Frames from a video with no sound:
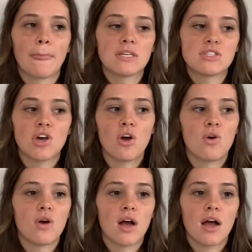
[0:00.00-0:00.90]

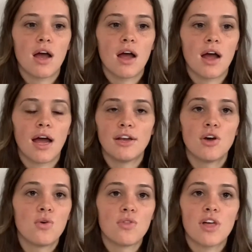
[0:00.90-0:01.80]
So I
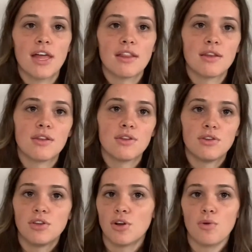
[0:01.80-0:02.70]
know that,
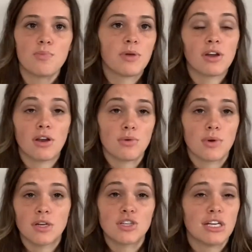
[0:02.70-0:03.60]
you know, period
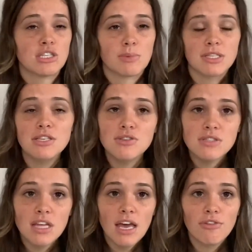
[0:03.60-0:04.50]
underwear changed my
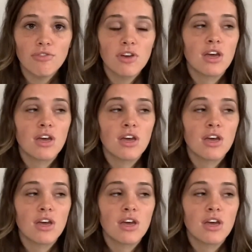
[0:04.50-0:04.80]
sister's life.